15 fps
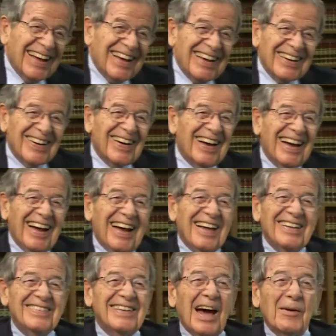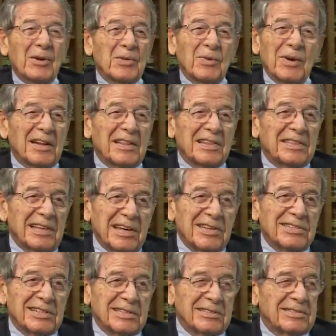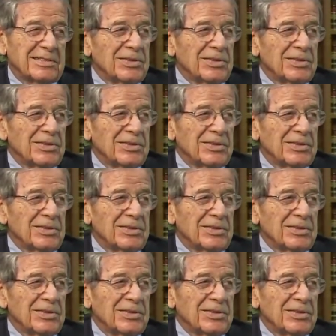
you know, and that was one of the things that